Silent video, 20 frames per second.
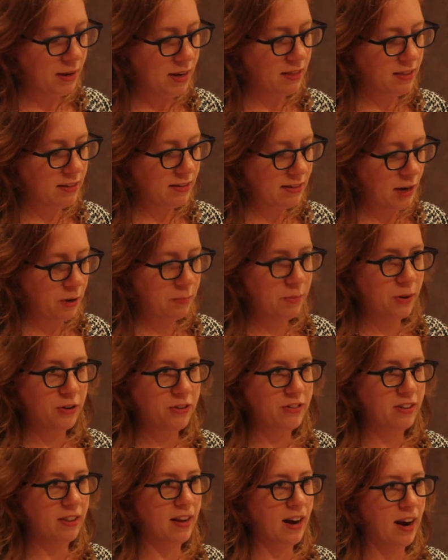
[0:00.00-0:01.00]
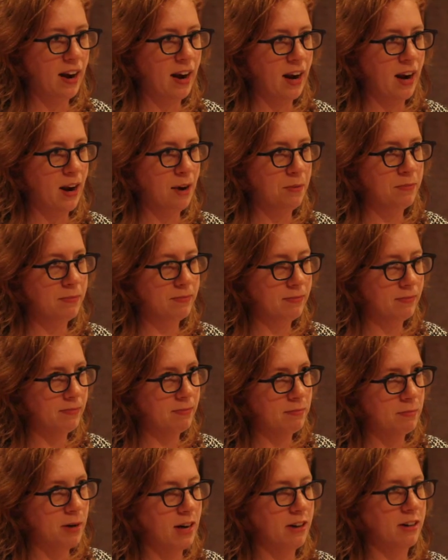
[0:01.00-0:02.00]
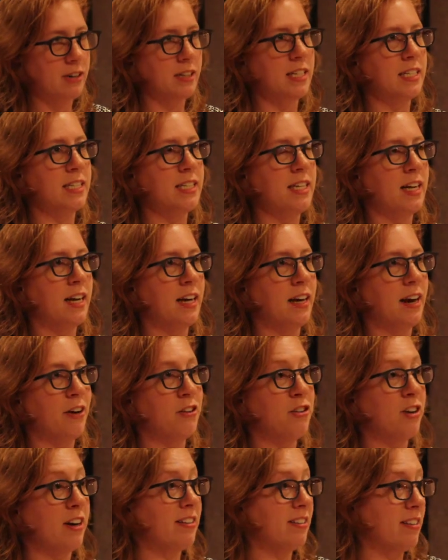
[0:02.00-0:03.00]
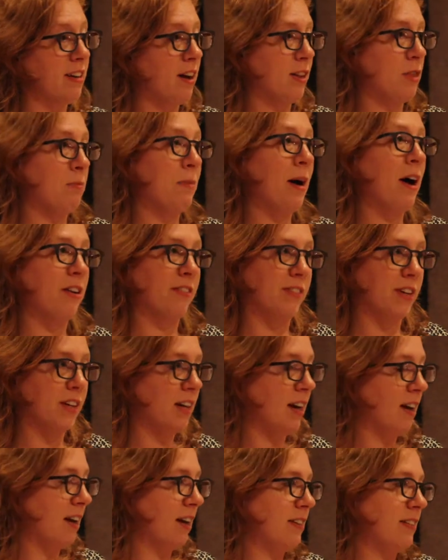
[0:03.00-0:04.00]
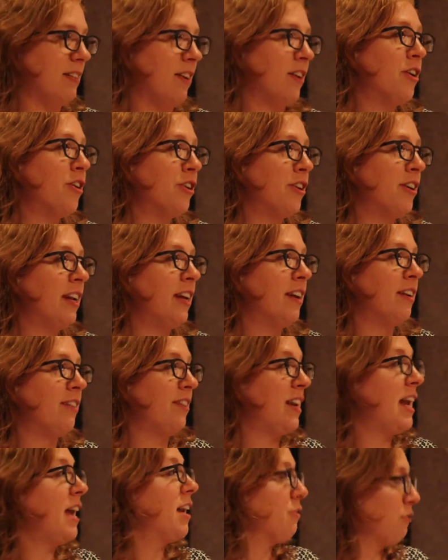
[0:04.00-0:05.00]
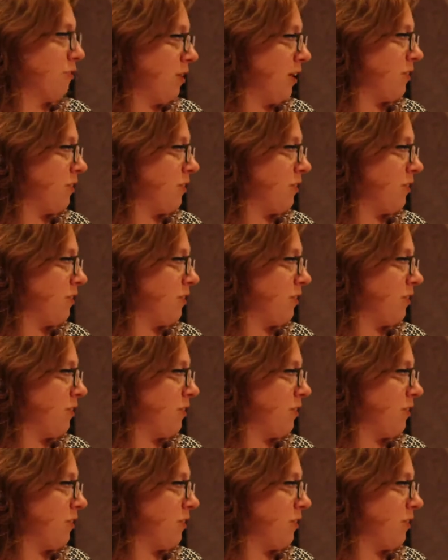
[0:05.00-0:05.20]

being the sane person that I am, moderately sane, I tried to talk them out of it. And I said, no, you need a native